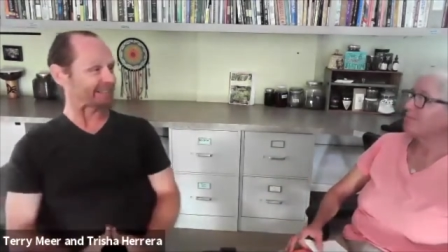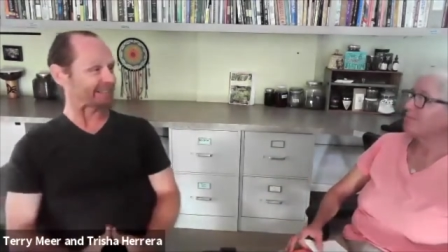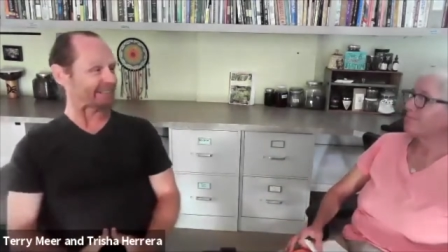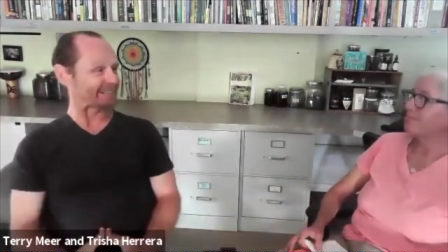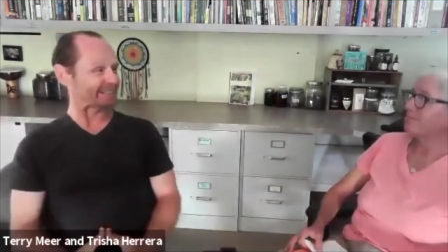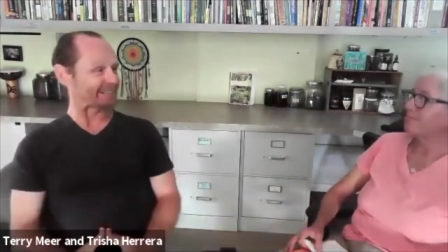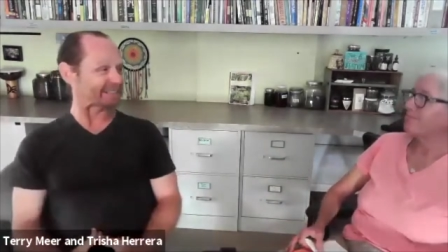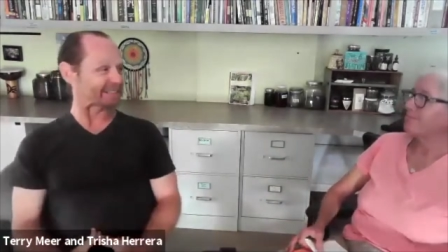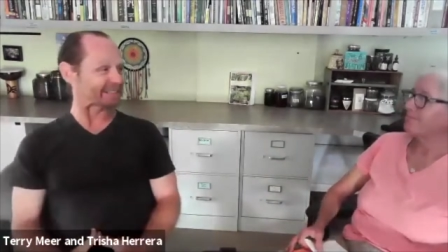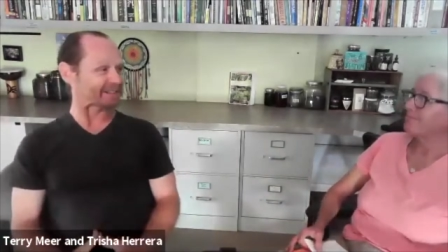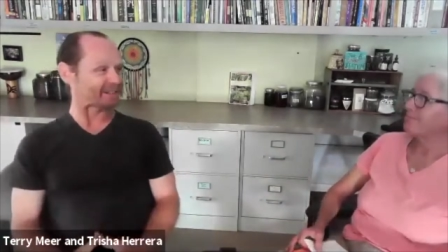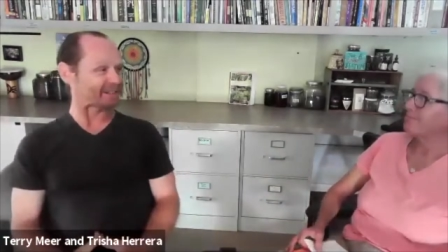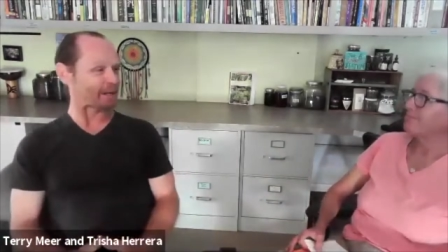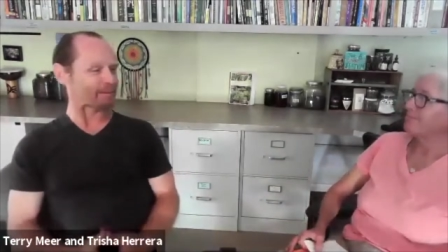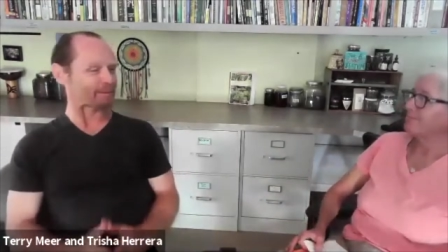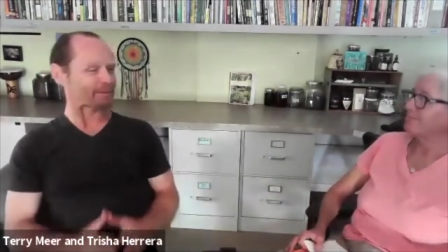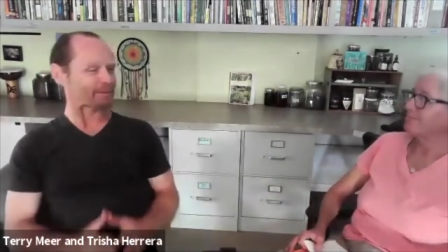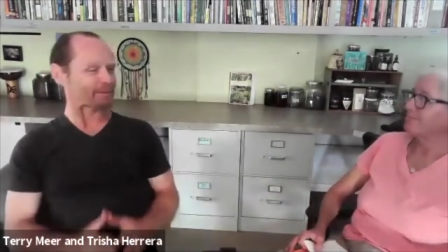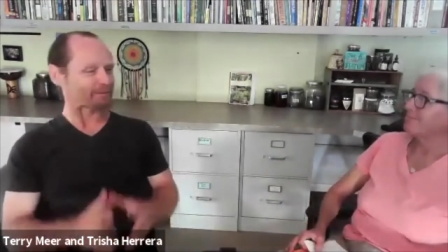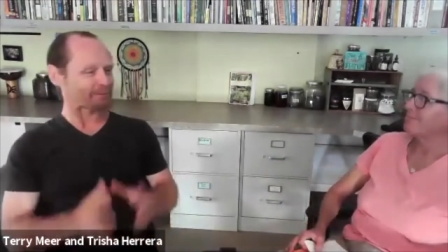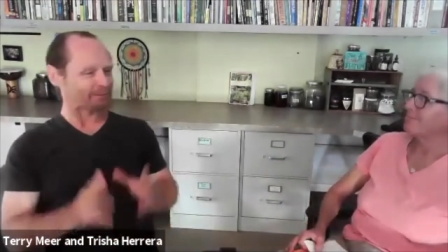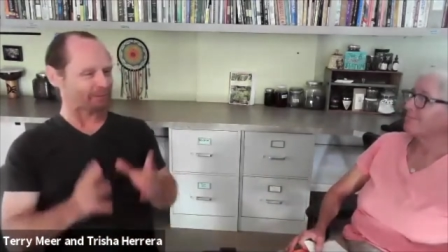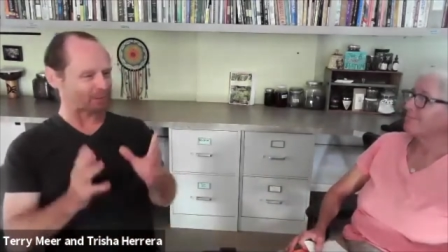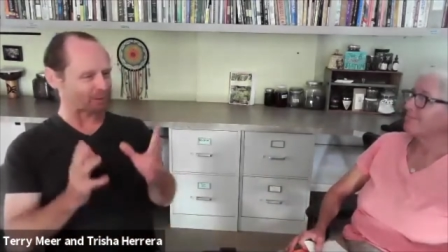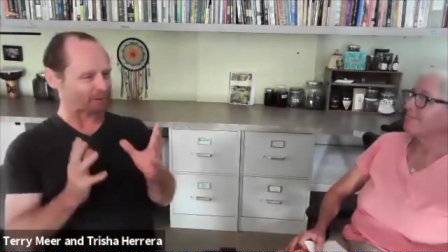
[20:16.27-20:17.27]
this crop and
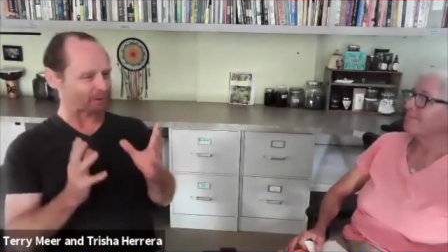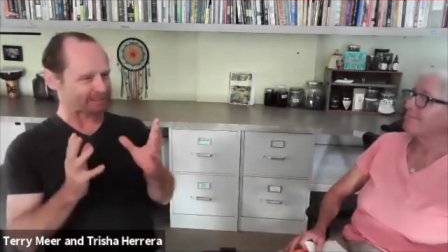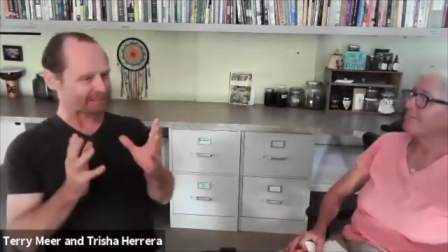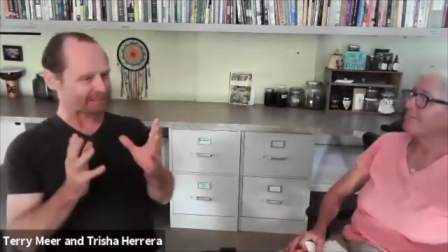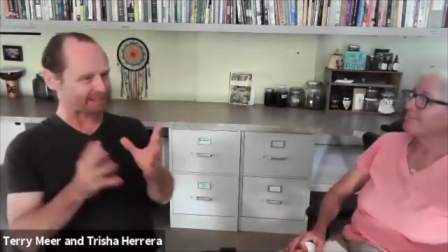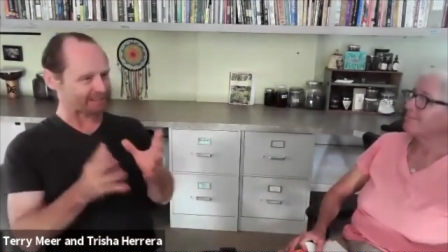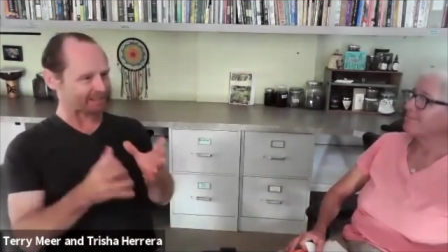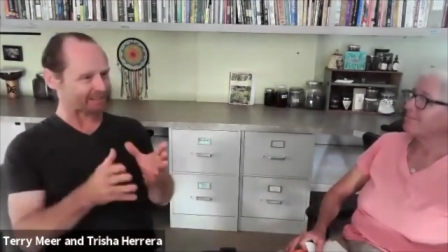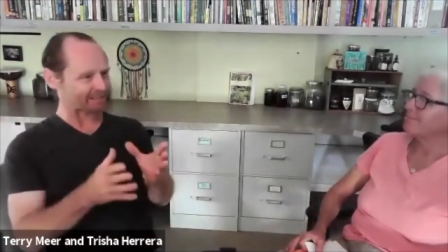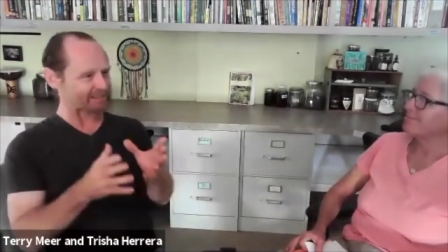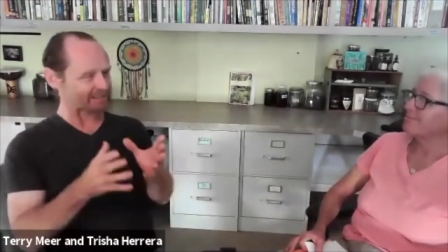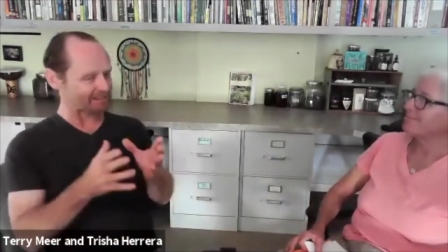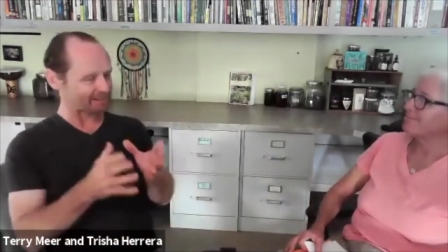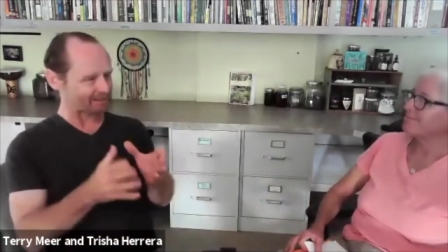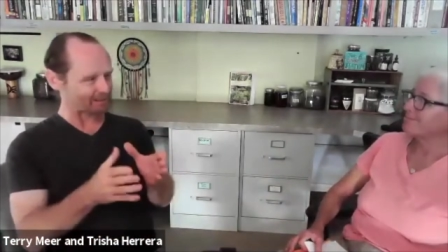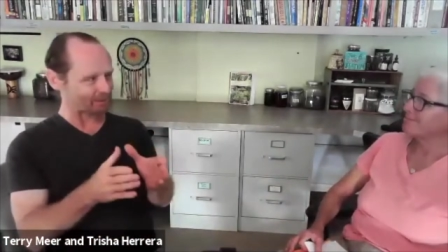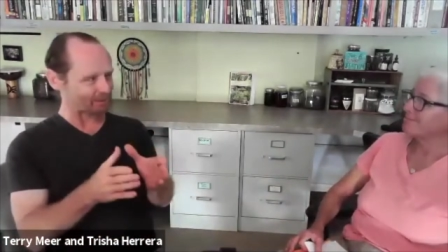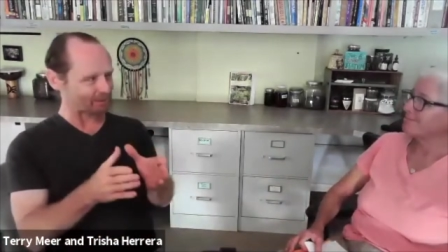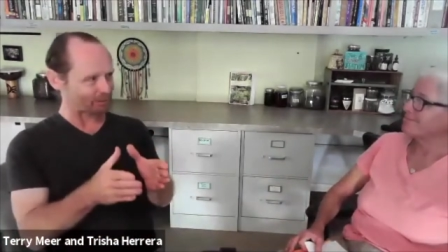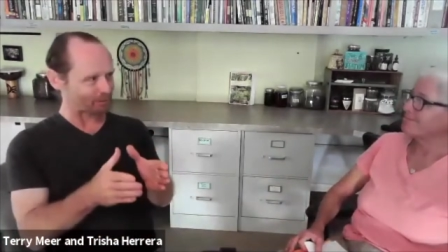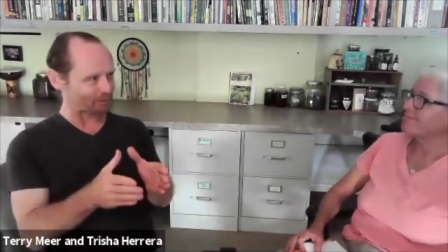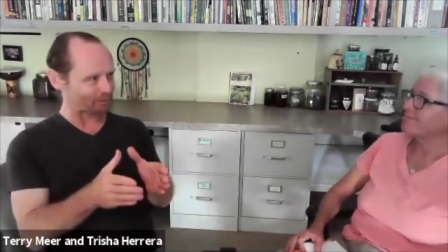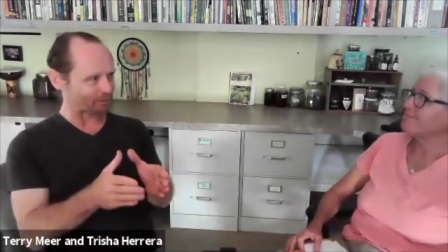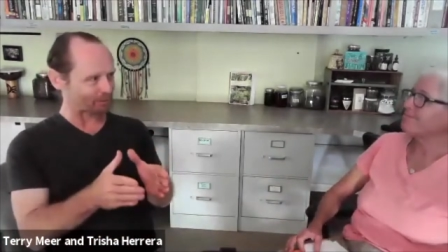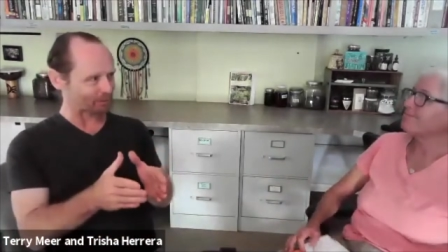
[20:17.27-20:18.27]
focusing so